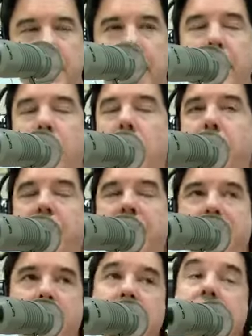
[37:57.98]
It could be
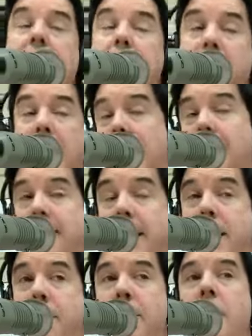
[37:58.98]
first name, last
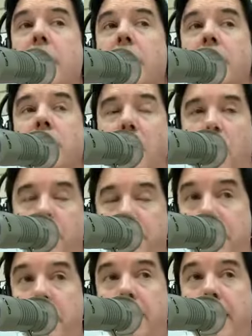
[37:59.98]
name, or
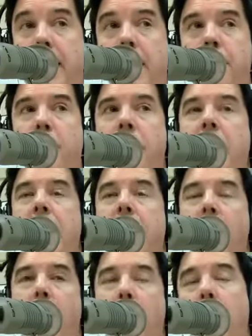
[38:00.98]
middle name,
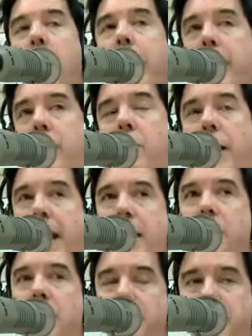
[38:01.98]
or it could
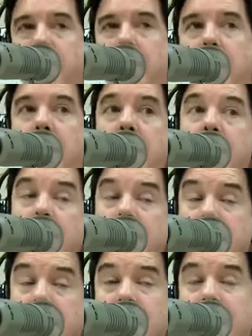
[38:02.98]
actually be
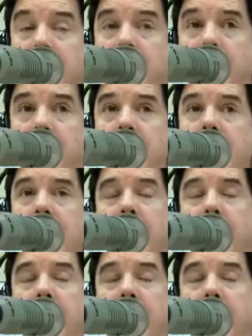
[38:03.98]
his name.